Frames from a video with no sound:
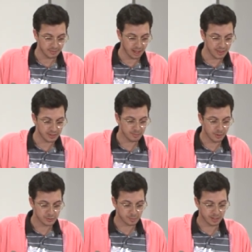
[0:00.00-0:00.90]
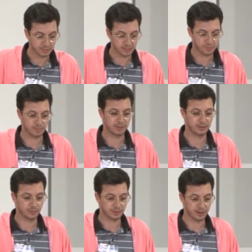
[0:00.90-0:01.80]
I think most people are
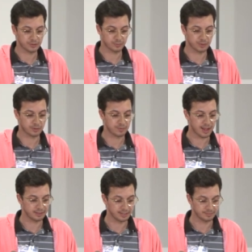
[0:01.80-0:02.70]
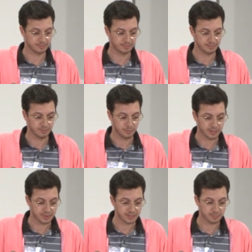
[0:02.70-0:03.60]
familiar with racial profiling, but
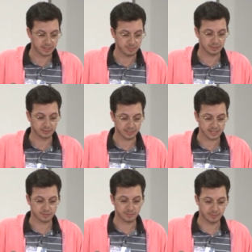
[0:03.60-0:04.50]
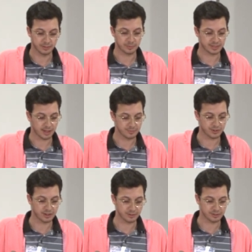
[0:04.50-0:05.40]
I think people are less familiar with how
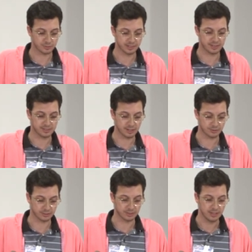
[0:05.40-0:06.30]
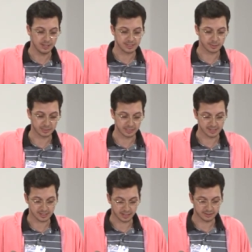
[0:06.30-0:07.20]
gender is really central to
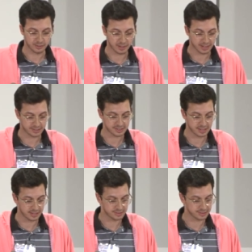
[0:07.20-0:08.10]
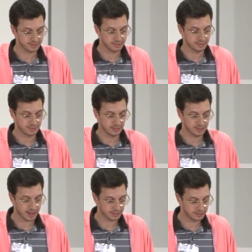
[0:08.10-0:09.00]
policing in the United States.
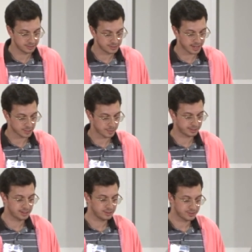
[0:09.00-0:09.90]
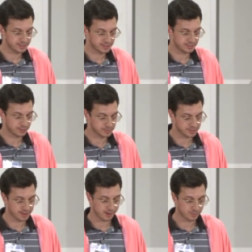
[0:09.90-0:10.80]
That includes expectations in terms
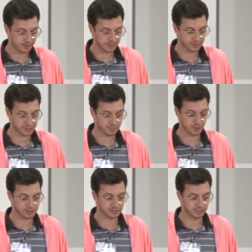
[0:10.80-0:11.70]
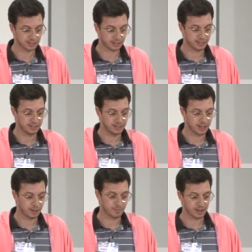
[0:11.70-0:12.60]
of how women are supposed to look,
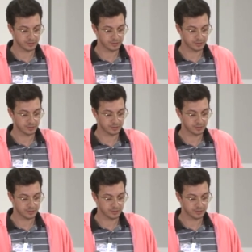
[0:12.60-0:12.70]
how men are